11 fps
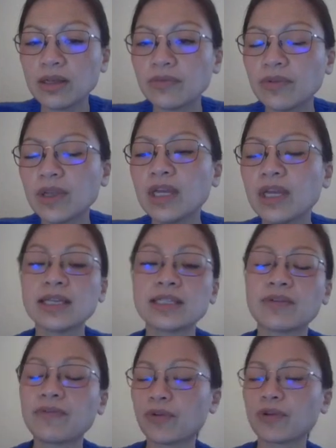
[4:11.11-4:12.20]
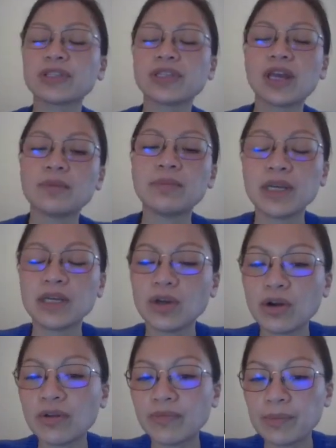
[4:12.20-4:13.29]
If it's the first time and
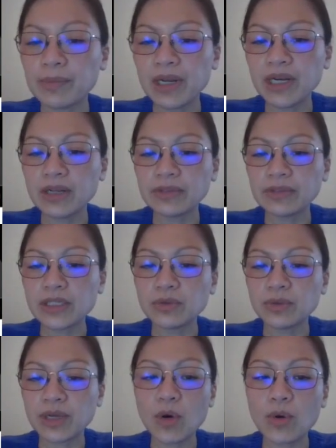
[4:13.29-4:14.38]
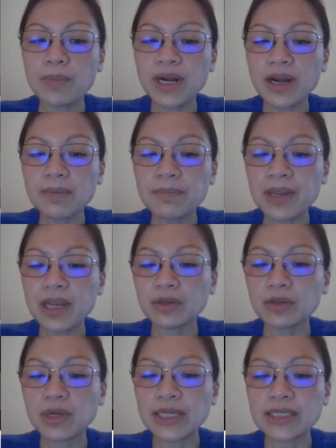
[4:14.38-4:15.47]
you're not familiar with this, you can open it up
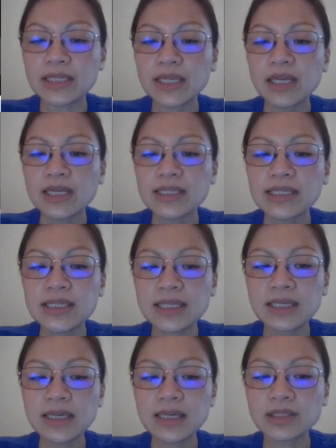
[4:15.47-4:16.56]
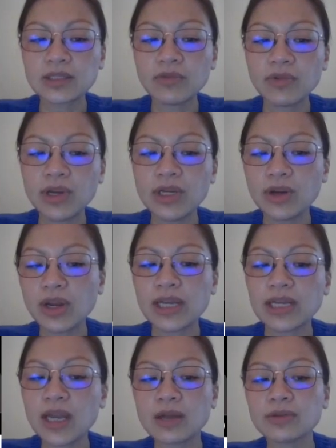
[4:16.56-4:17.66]
and you can see a screen here
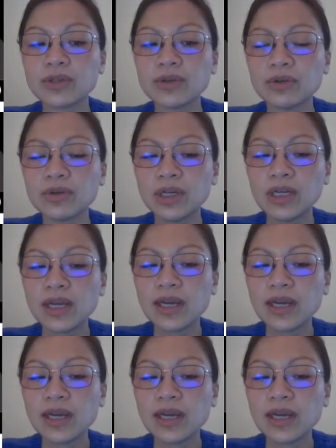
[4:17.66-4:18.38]
that tells you